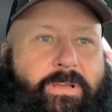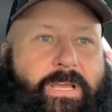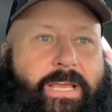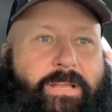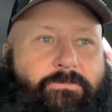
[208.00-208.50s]

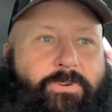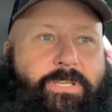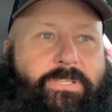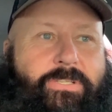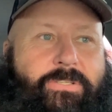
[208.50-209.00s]
It
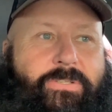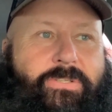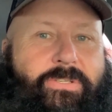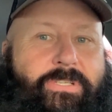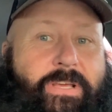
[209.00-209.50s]
was
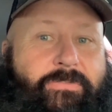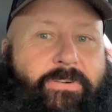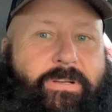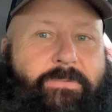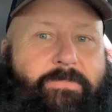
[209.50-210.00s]

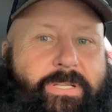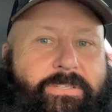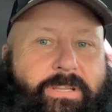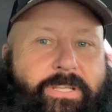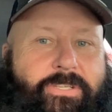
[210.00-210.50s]
different, but
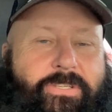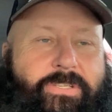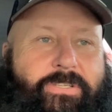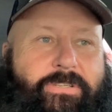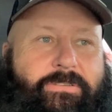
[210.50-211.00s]

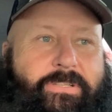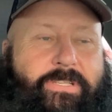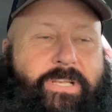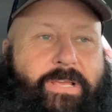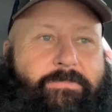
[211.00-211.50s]
delicious the
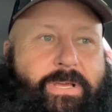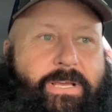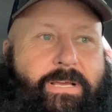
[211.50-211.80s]
same.